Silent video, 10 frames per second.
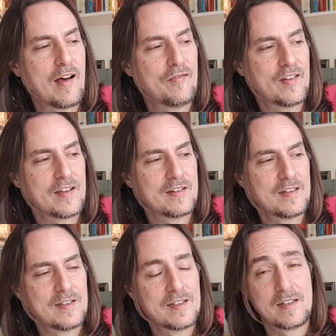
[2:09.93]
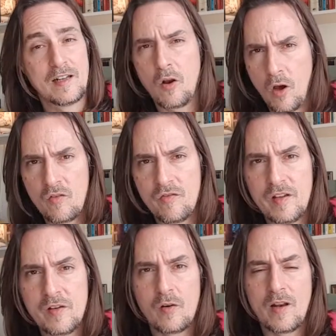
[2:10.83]
Arfik in a long
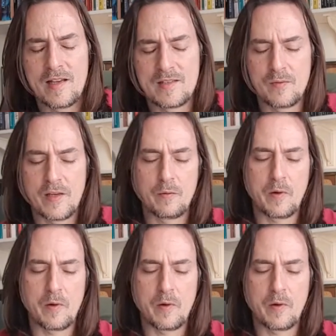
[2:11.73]
video last week.